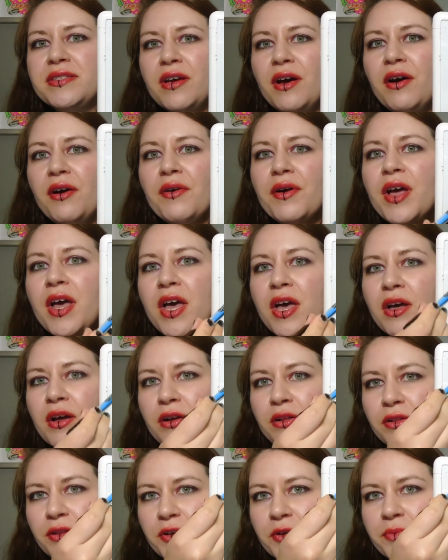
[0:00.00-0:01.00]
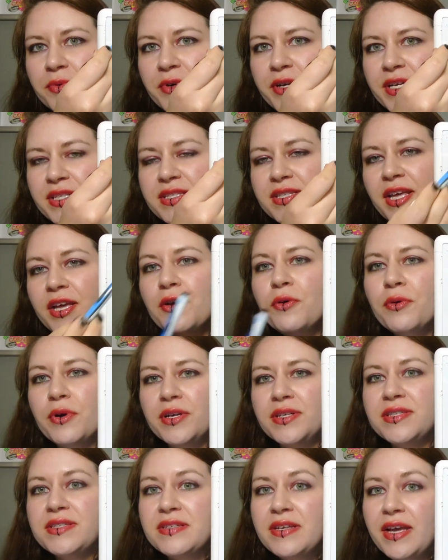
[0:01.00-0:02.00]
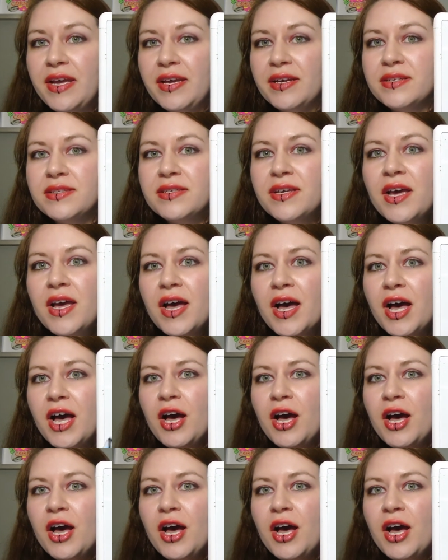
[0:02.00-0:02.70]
So colubrids, like corn snakes,